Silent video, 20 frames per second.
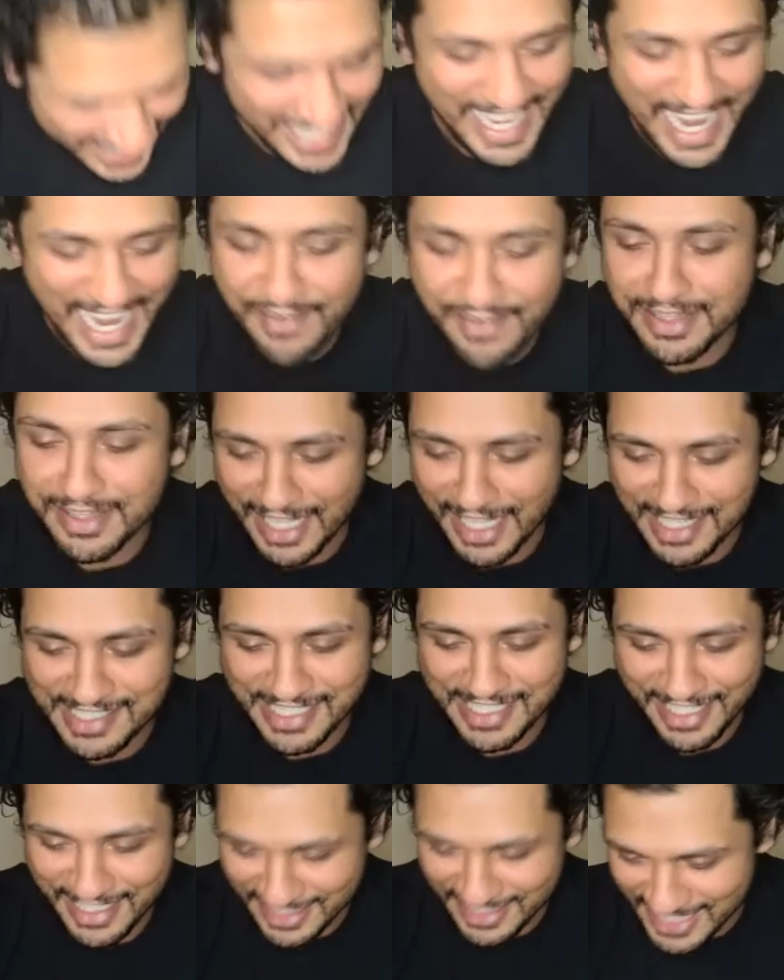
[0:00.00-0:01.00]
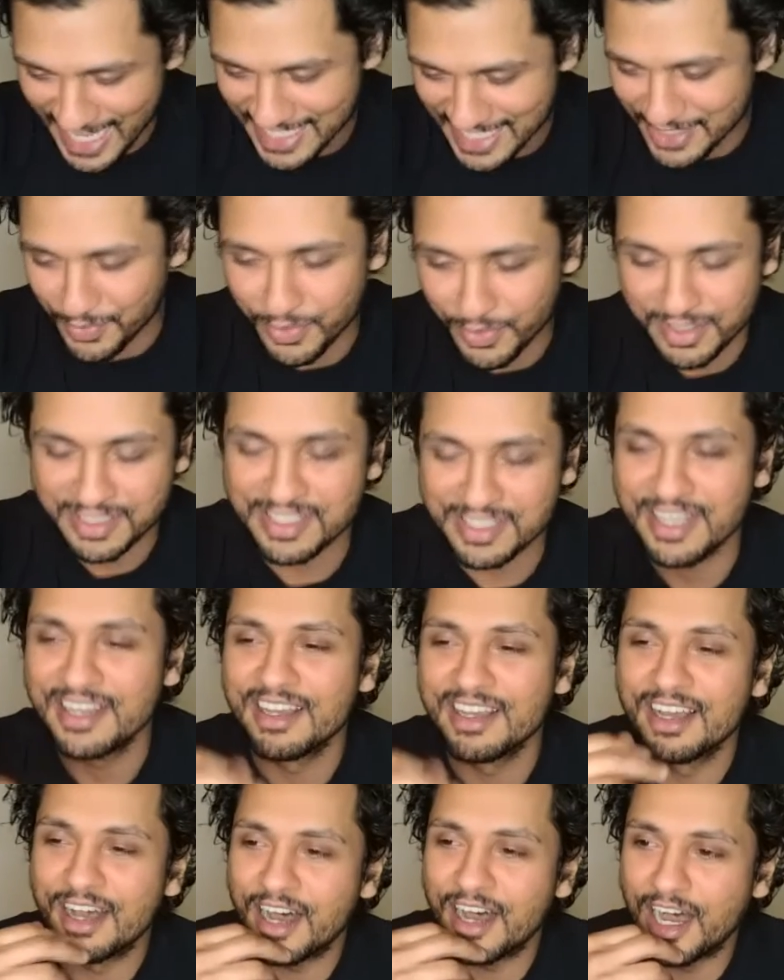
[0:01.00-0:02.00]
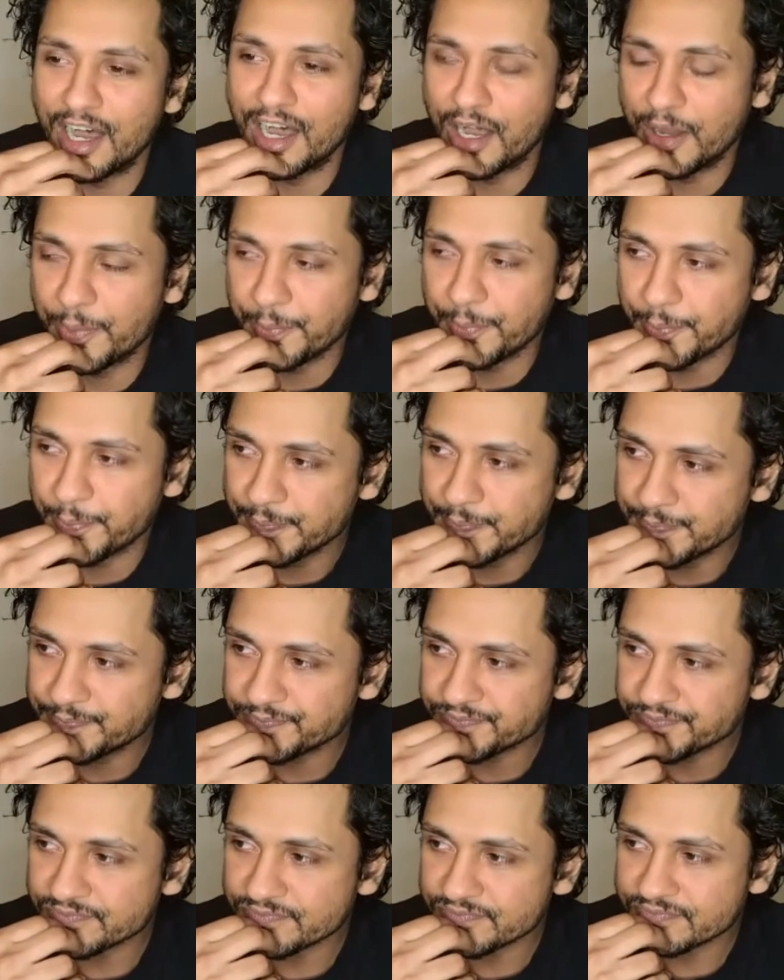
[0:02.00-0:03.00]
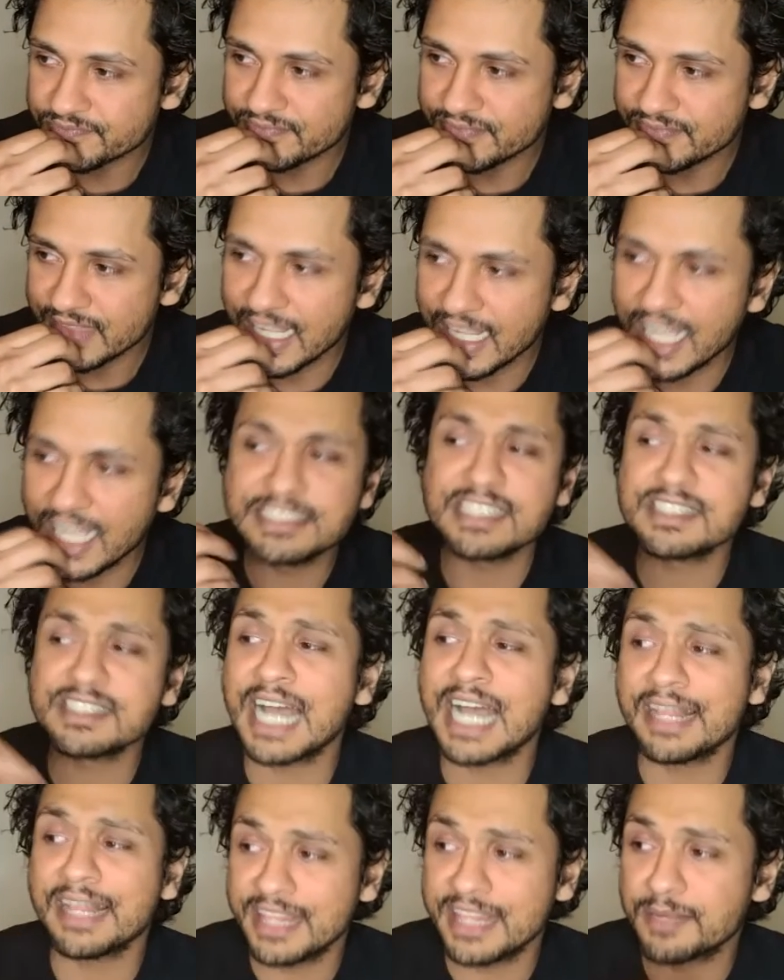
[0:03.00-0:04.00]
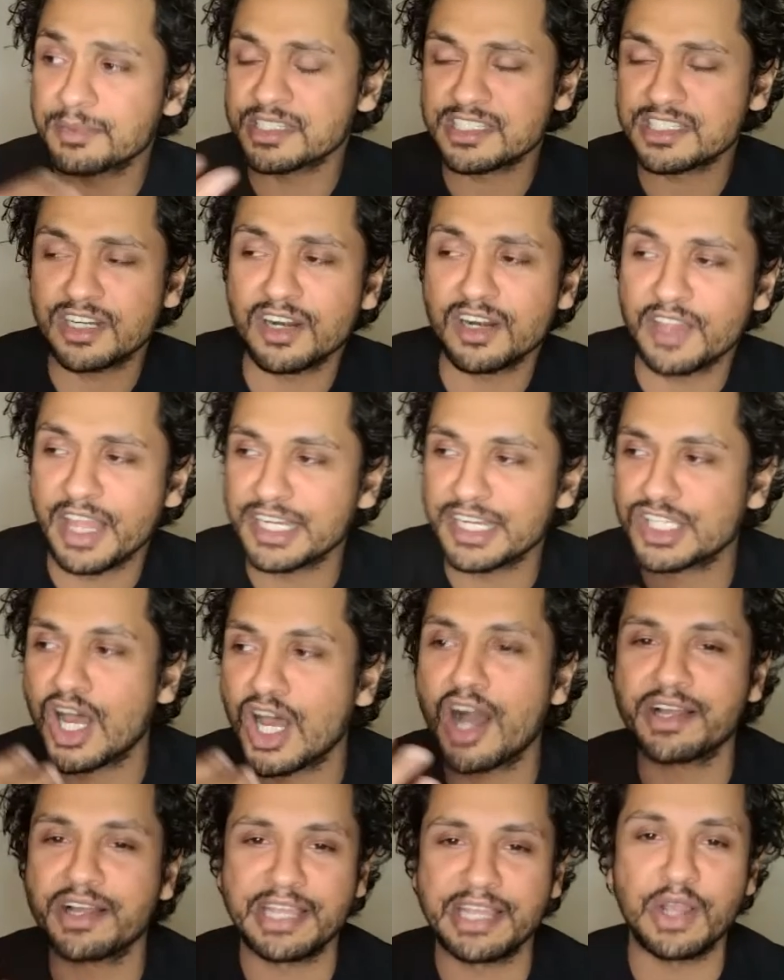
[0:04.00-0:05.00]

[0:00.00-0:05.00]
Everything I said is as it was. And just got them to start like talking